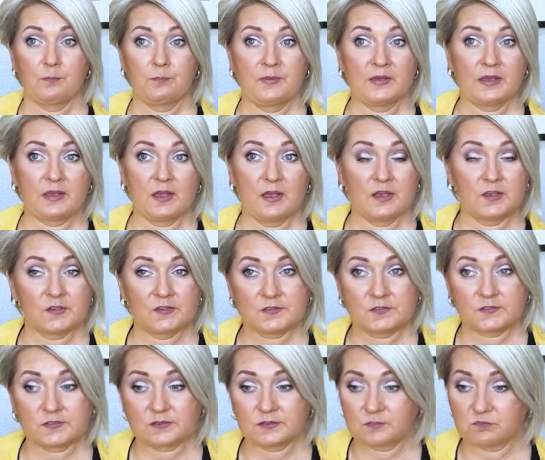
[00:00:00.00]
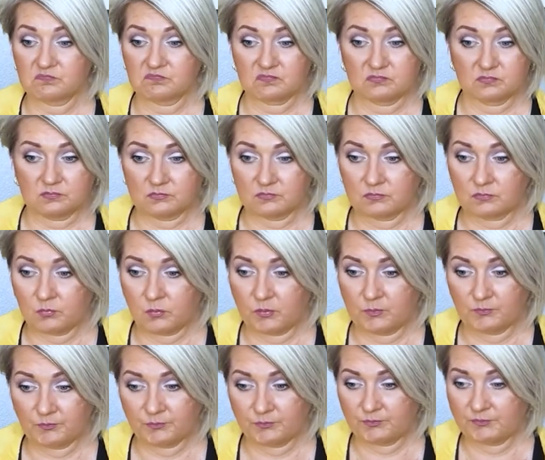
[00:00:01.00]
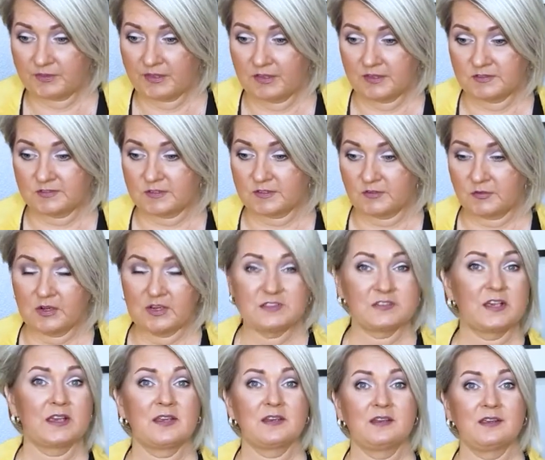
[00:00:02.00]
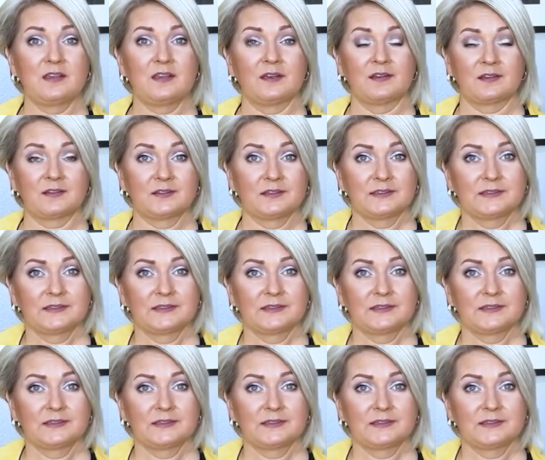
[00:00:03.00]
because it's a crazy idea.